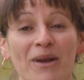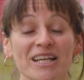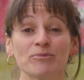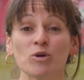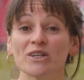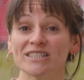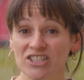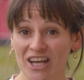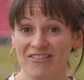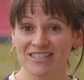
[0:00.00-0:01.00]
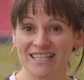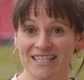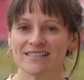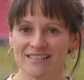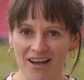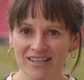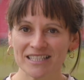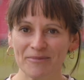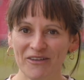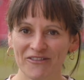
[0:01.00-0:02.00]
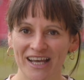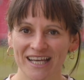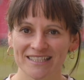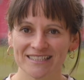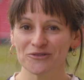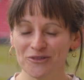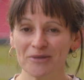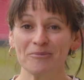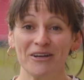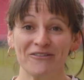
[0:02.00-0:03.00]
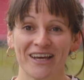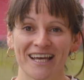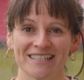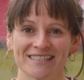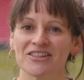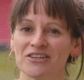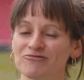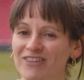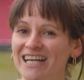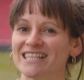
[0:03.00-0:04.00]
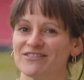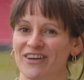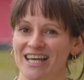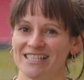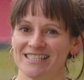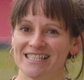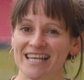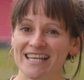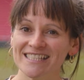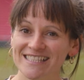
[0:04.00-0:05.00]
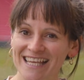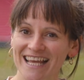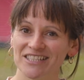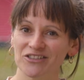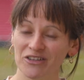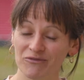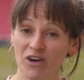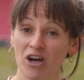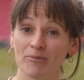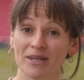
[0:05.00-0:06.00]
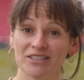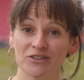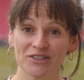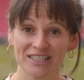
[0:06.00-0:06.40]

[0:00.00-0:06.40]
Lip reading: Pledgeball is a charity started by fans, run by fans, that rallies fans to take a stand on environmental